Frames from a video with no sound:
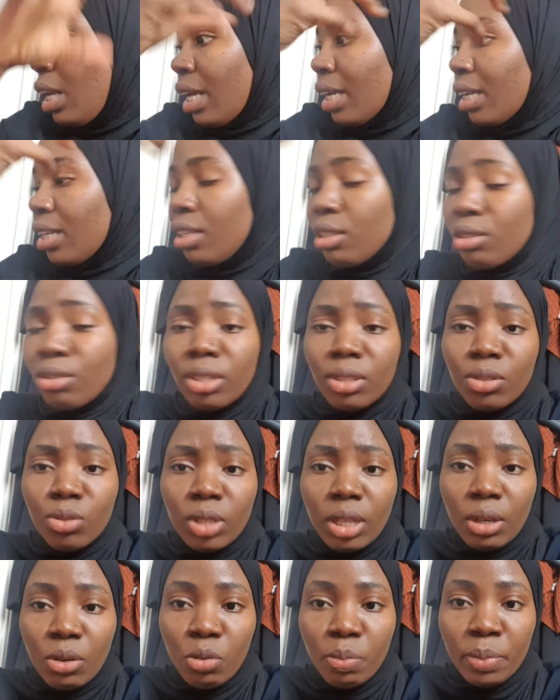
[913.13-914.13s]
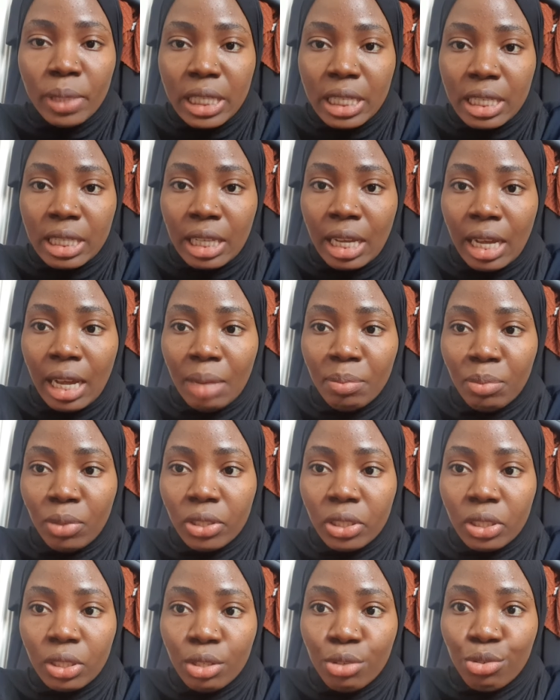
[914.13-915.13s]
like little deco pieces that I
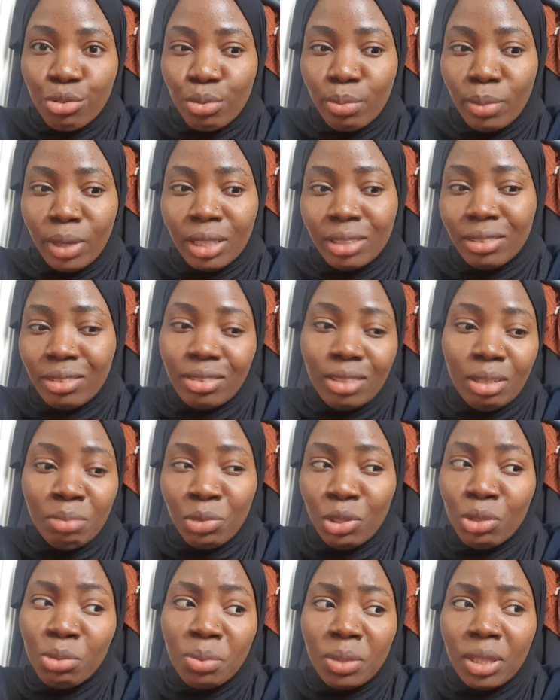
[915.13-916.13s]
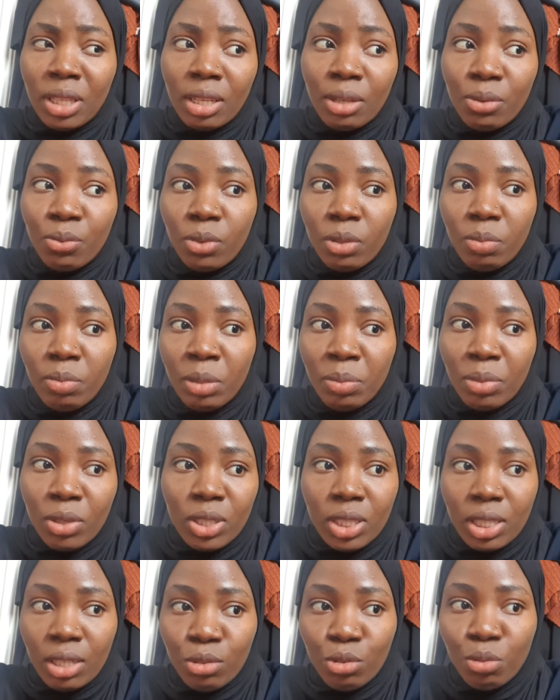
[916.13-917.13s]
bought in this room, and I'm going to be taking with me
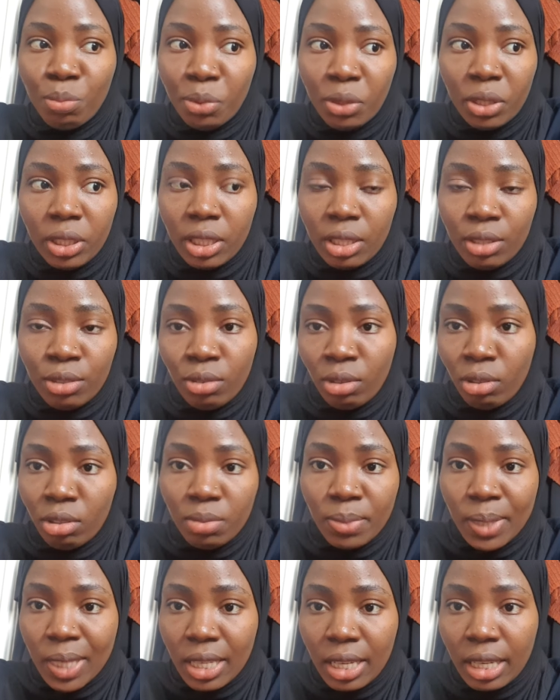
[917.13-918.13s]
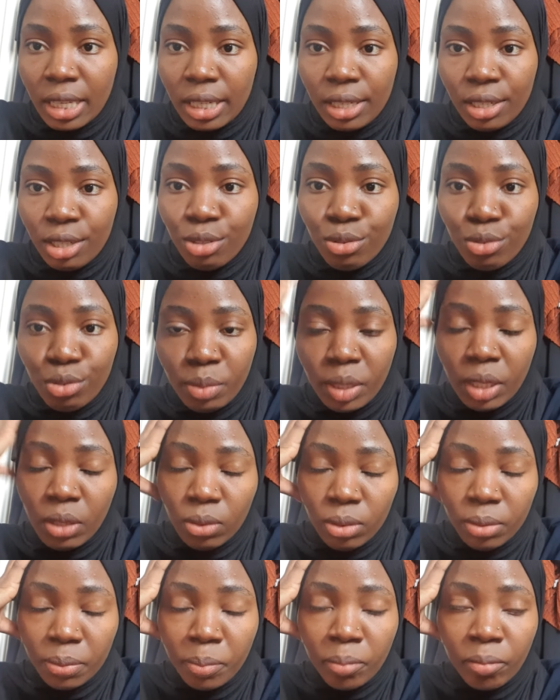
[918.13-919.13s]
because there's no point, it's not going to be staying in this room
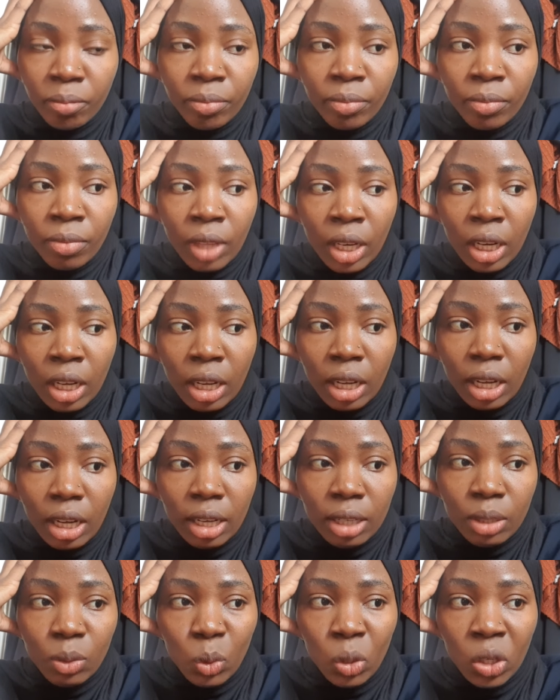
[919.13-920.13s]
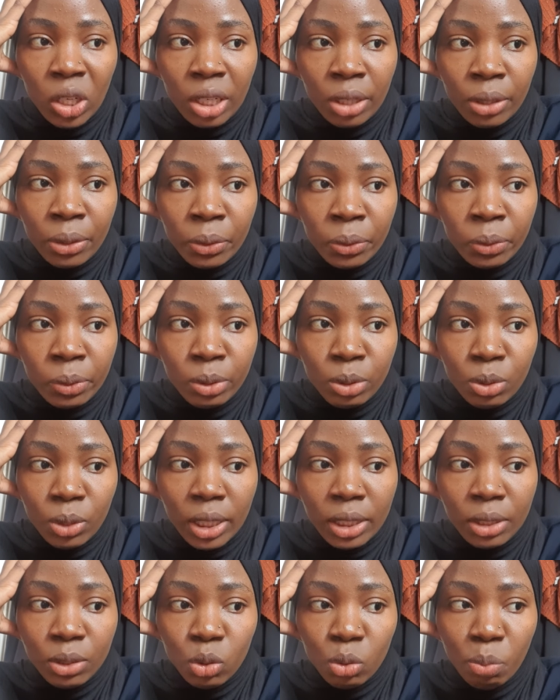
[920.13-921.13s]
alone. And what else do
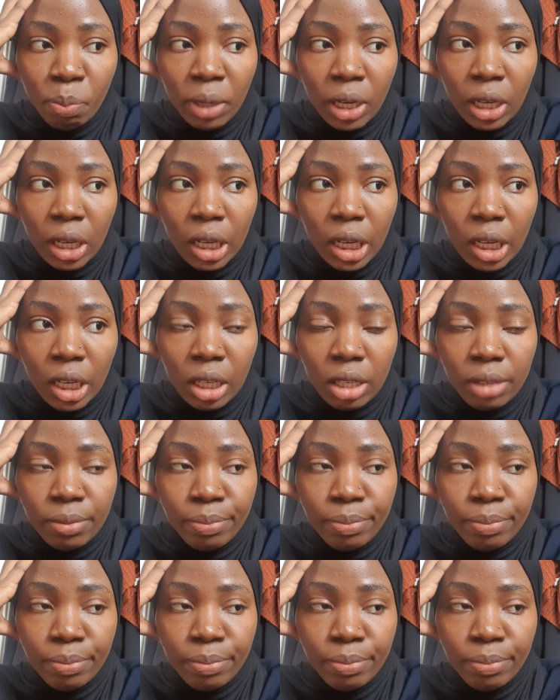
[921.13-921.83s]
I need to pack?